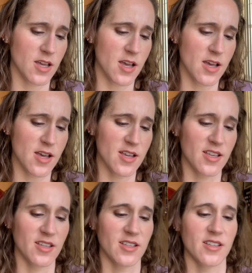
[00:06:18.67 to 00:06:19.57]
Ah.
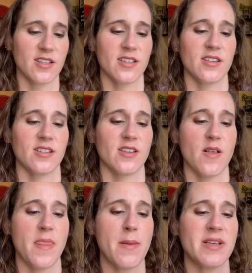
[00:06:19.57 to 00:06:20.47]

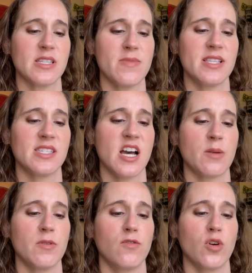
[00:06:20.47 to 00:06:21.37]
that must have been
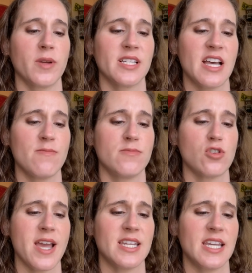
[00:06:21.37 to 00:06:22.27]
stuck before because I've
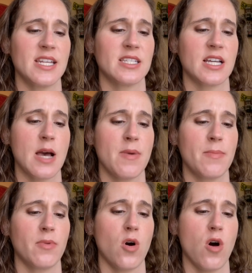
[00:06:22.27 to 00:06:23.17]
tried to get it to come
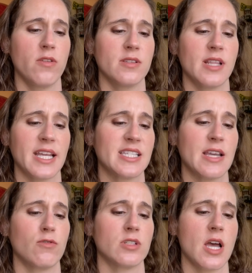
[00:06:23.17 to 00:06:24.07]
up all the, like
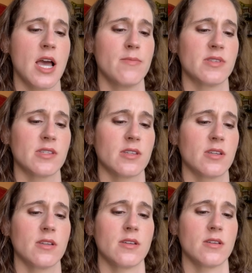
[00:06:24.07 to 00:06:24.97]
several times
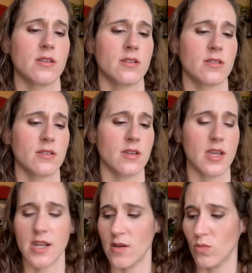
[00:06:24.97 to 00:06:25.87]

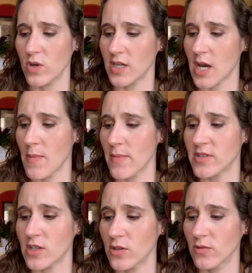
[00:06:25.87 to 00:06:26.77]
and it wouldn't come up.
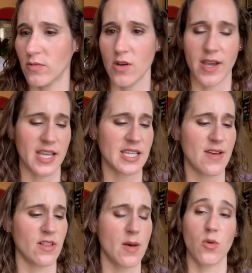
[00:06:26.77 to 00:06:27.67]
So, oh, I guess I
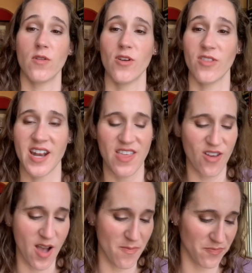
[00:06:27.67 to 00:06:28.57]
have a lot more in there than I
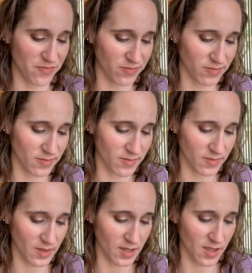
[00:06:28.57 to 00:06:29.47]
thought.
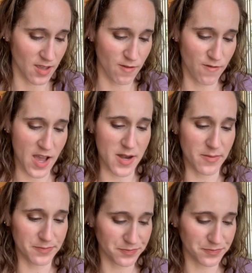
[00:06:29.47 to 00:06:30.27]
Fun.